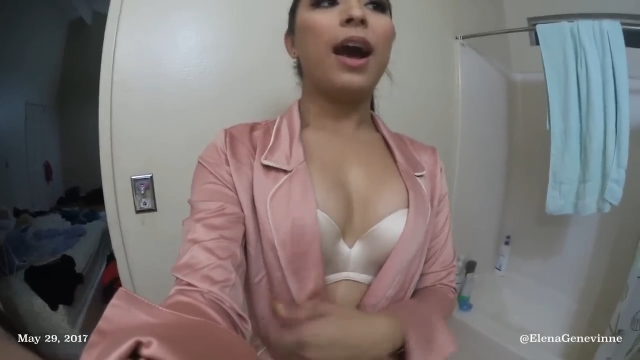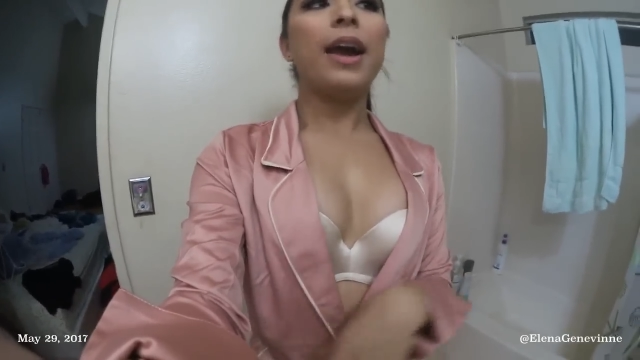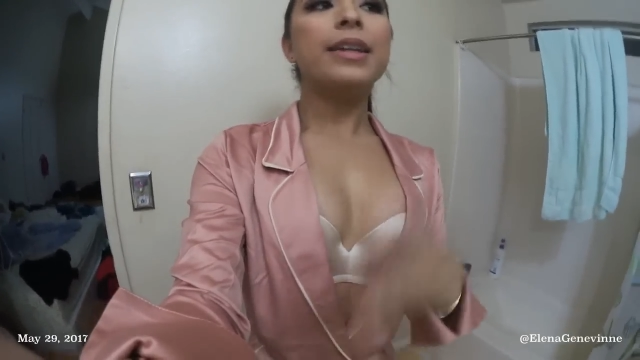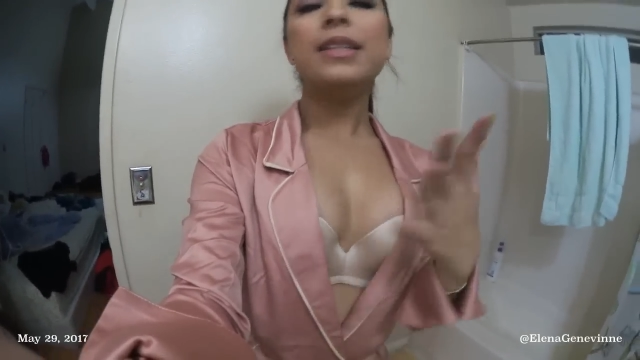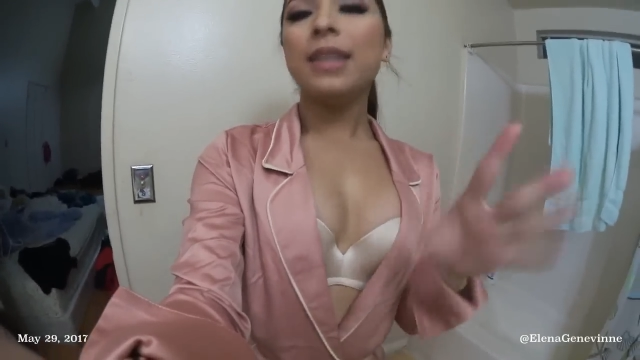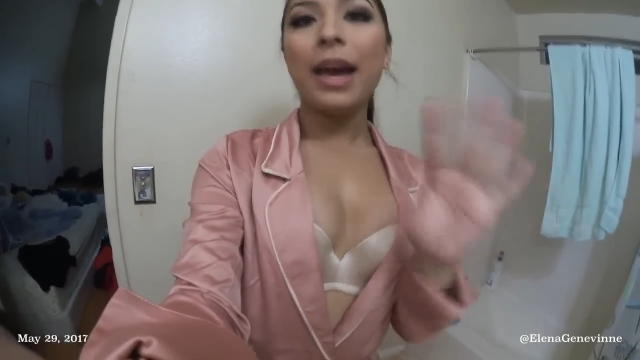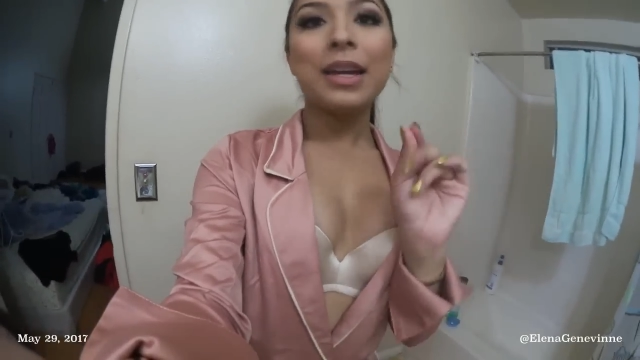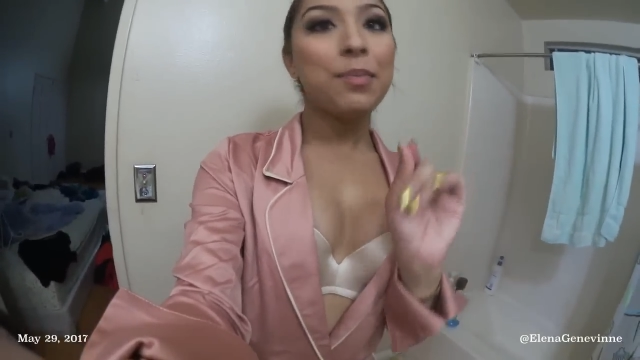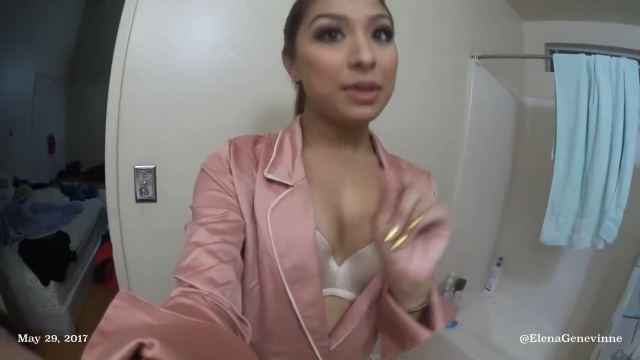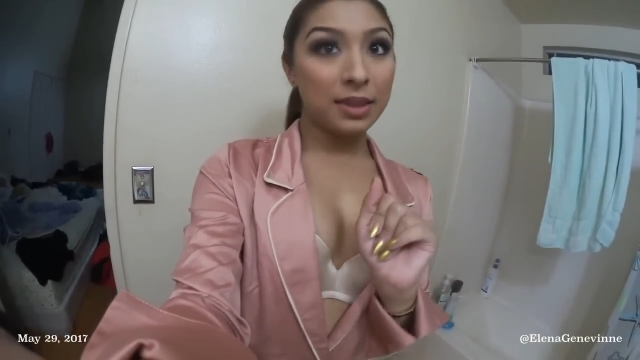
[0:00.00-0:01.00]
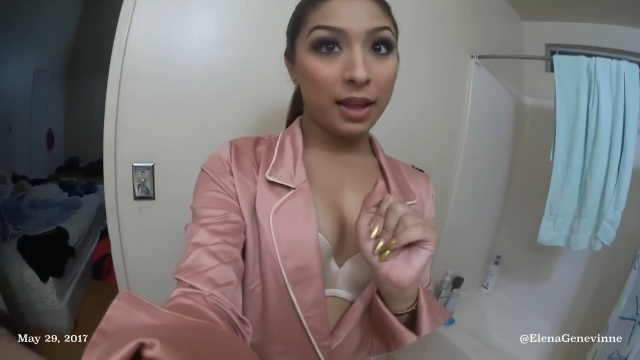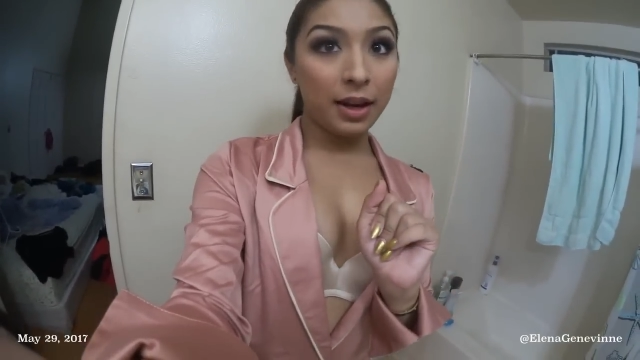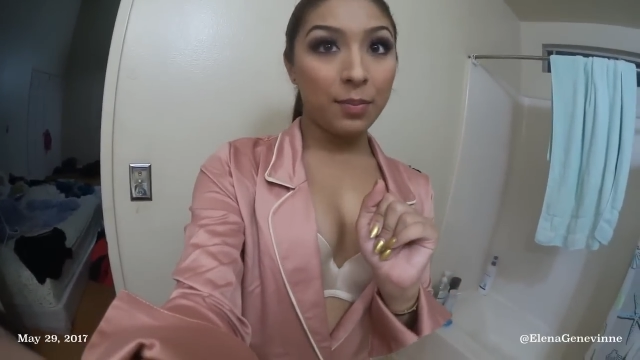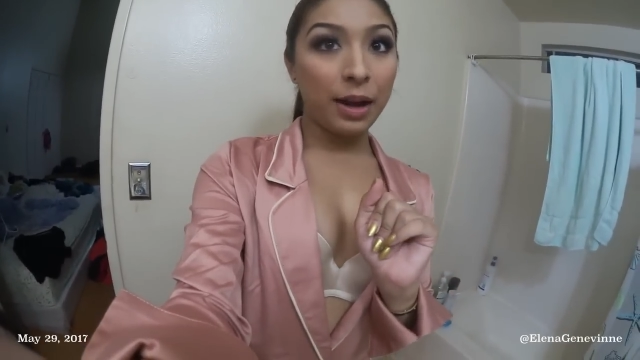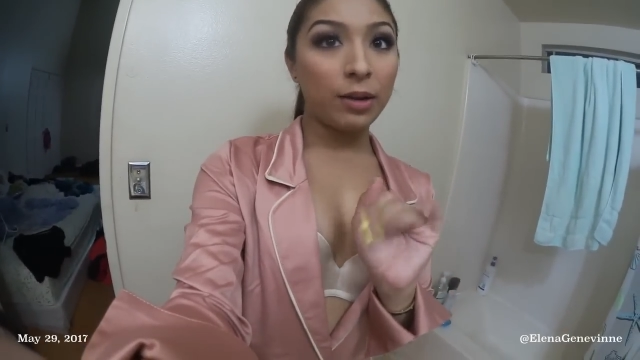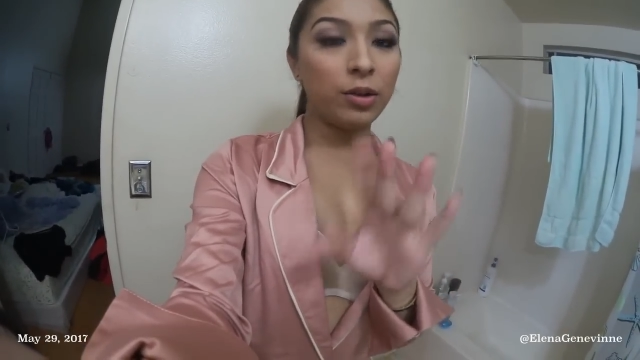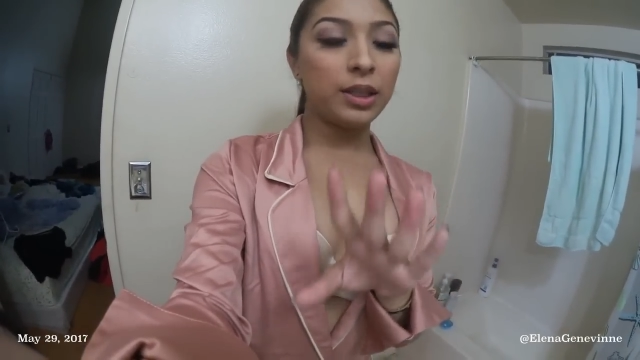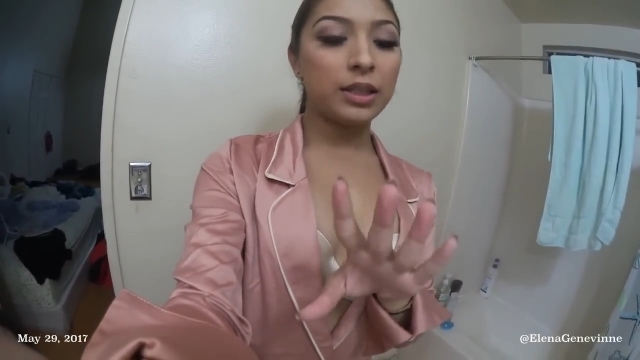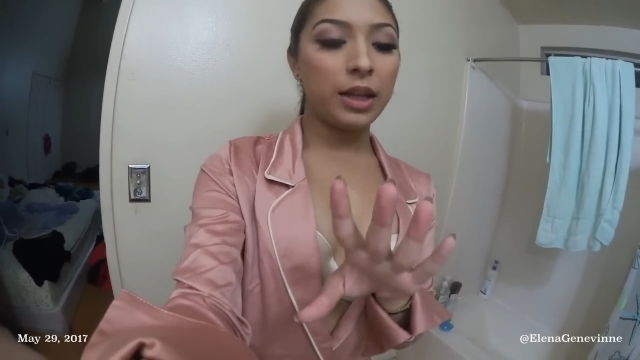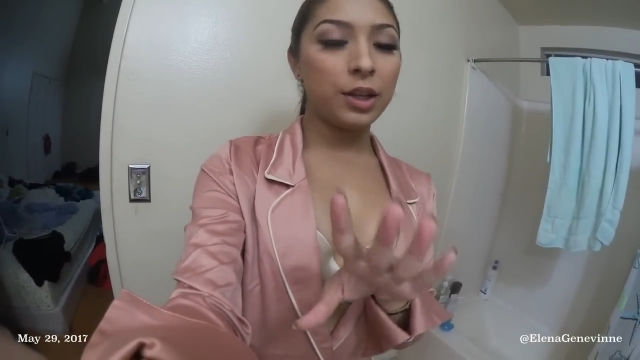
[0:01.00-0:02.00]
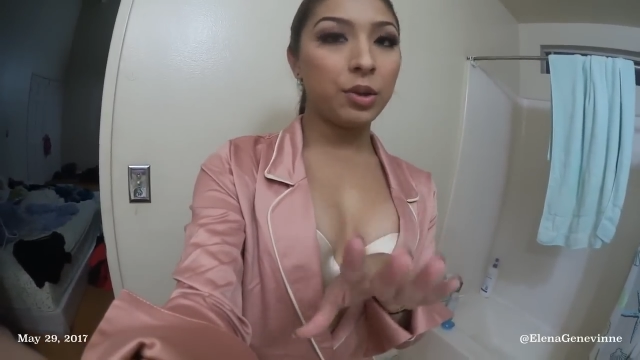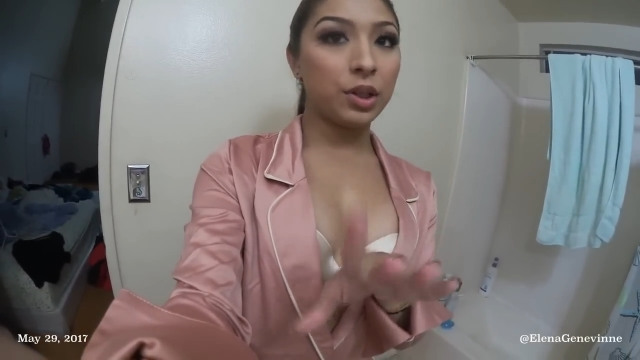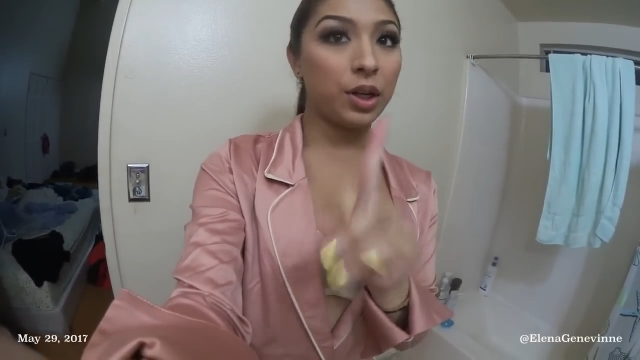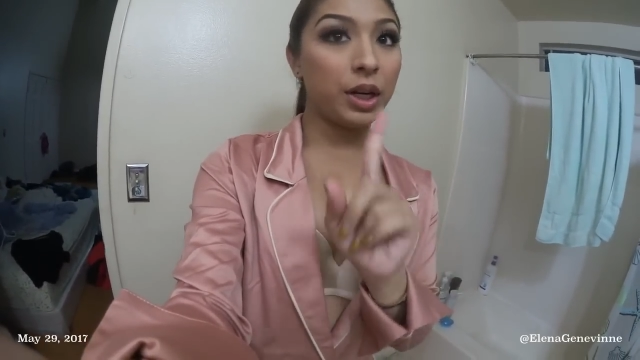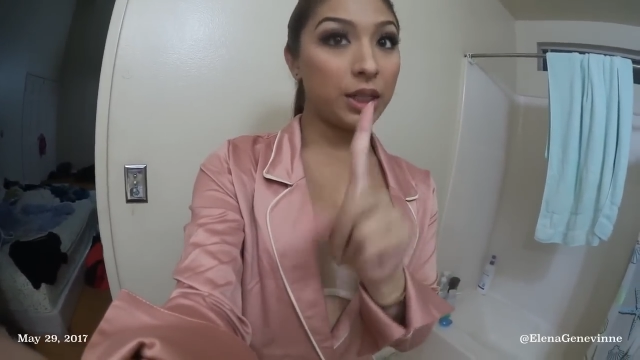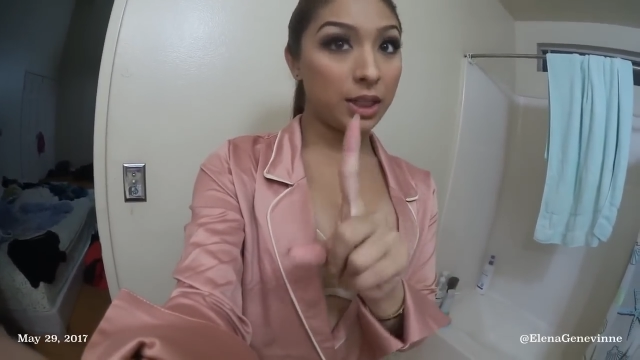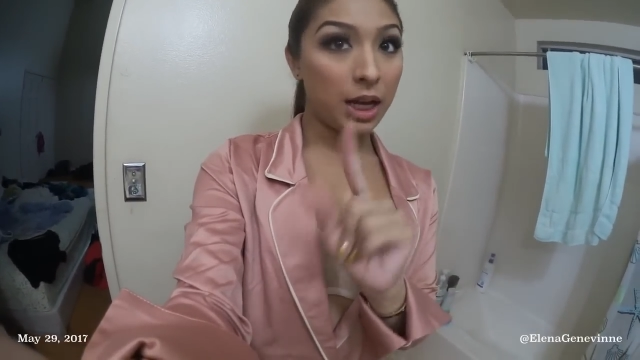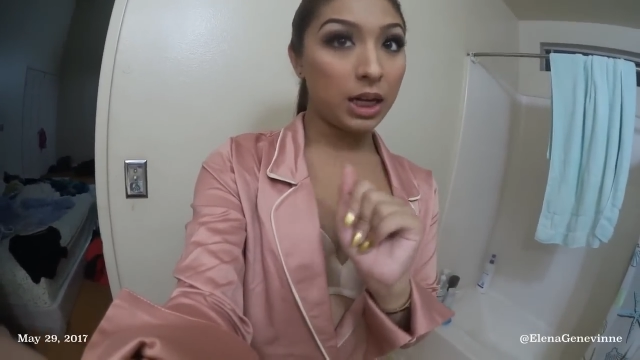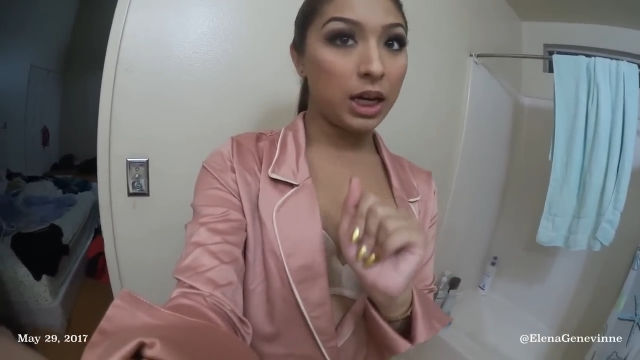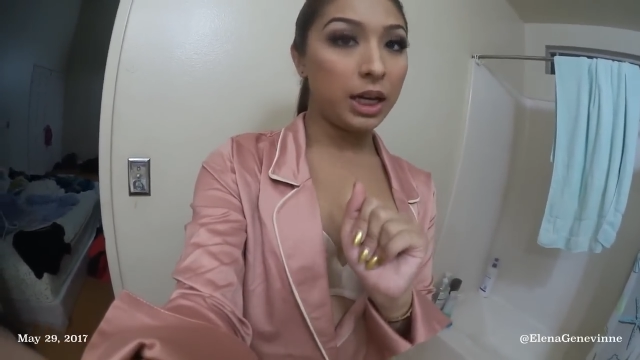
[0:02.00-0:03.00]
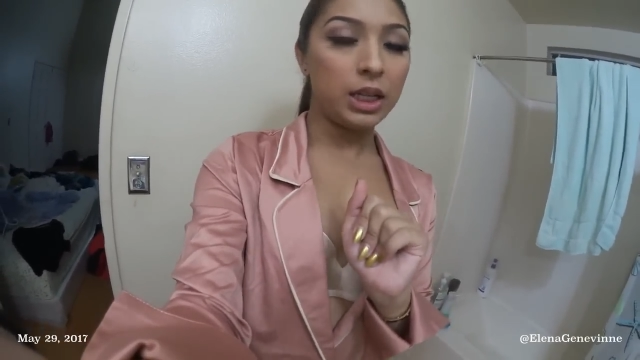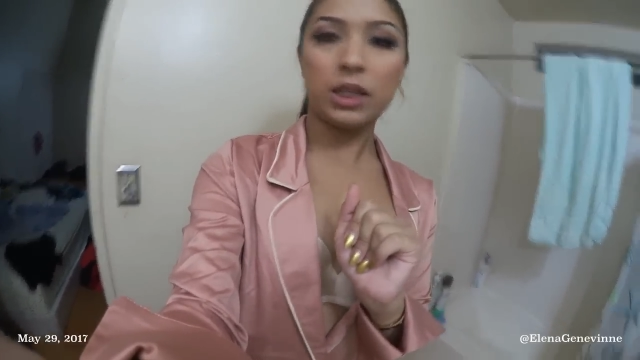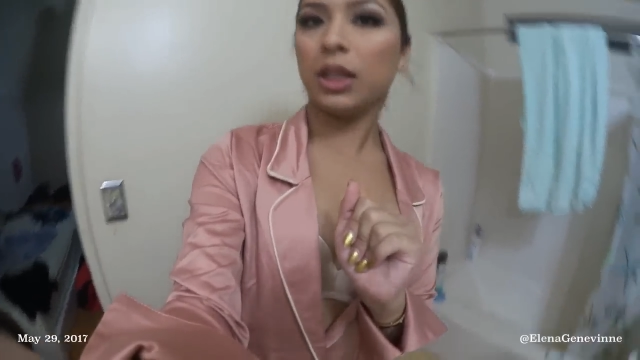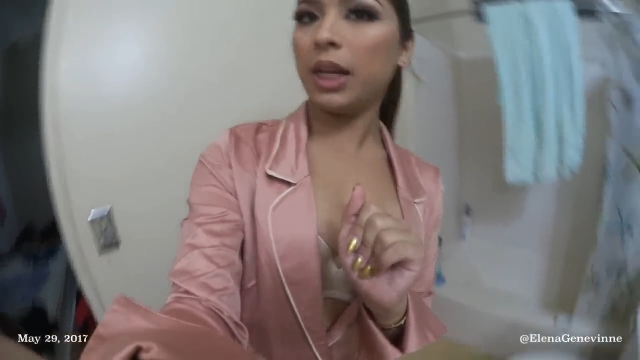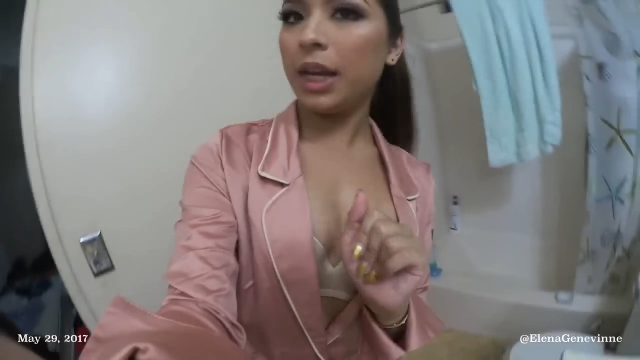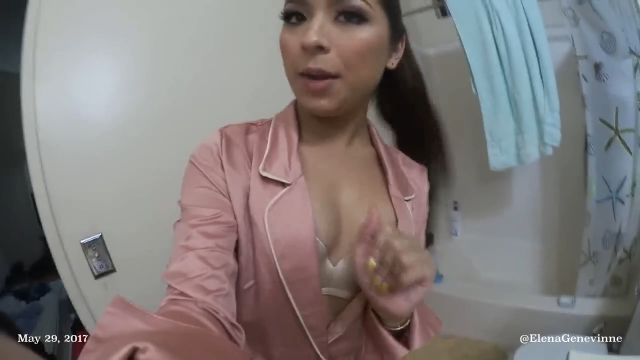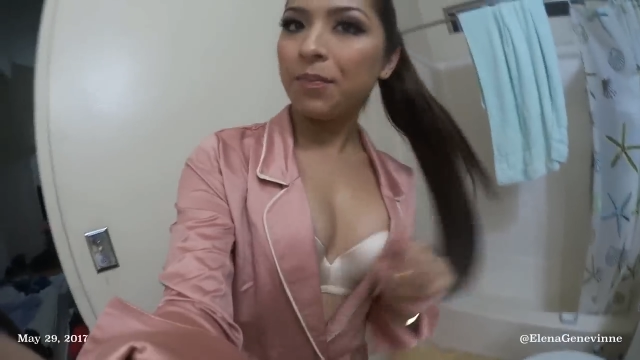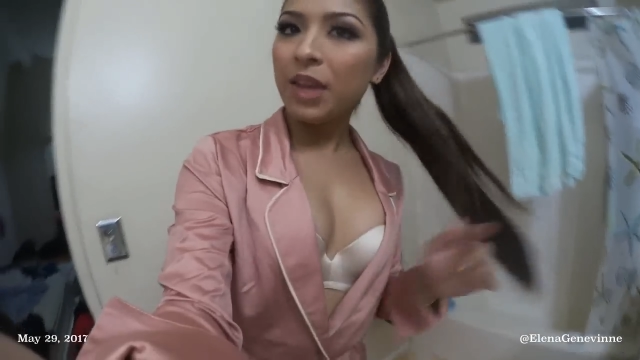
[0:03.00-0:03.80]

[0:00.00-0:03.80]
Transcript: I can be slutty, but I can only take slutty to a certain extent, honey. So like,